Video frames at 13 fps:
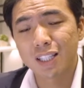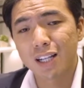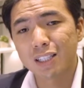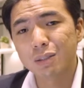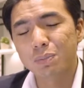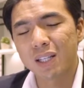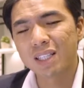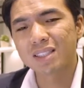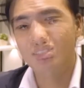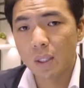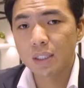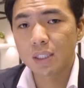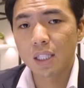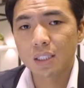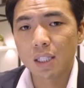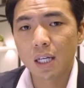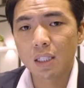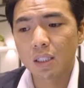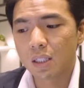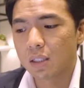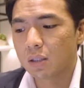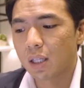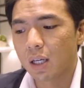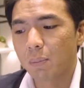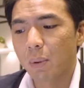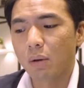seller's place. Once that's done, it
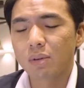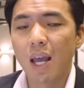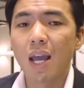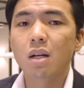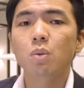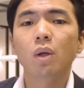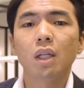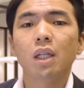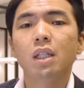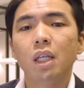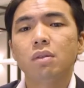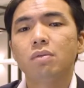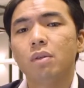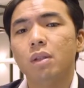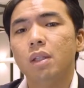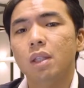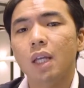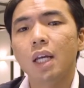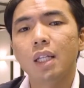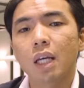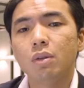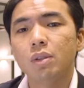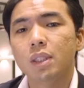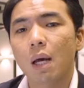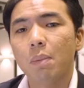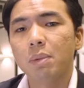takes about 10 working days from the day that you
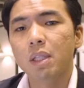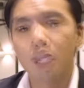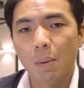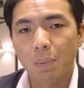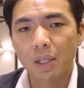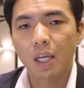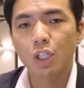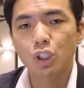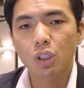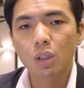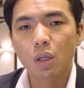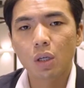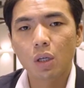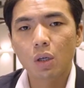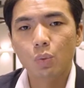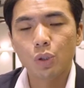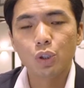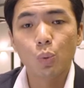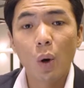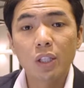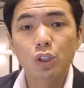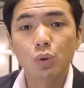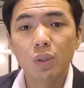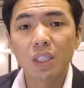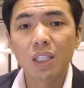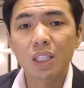submit the application. What
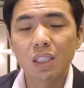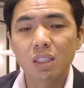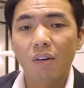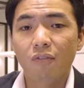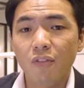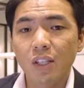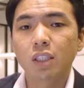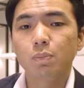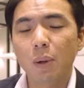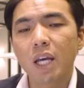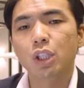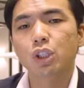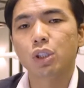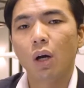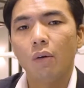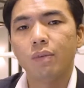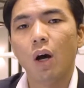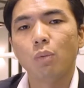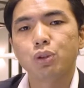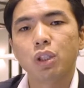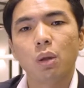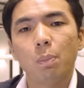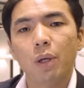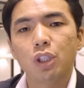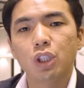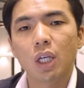you need is the first page of the option to
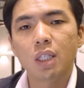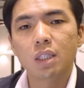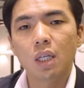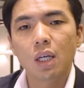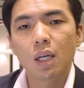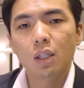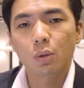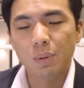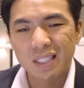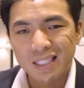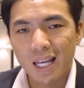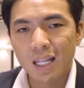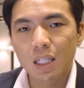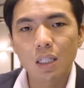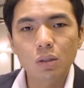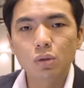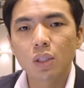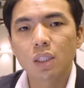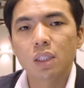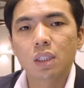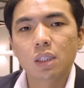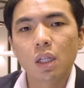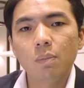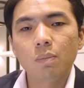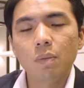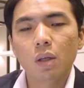purchase to be scanned into the
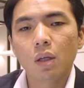system,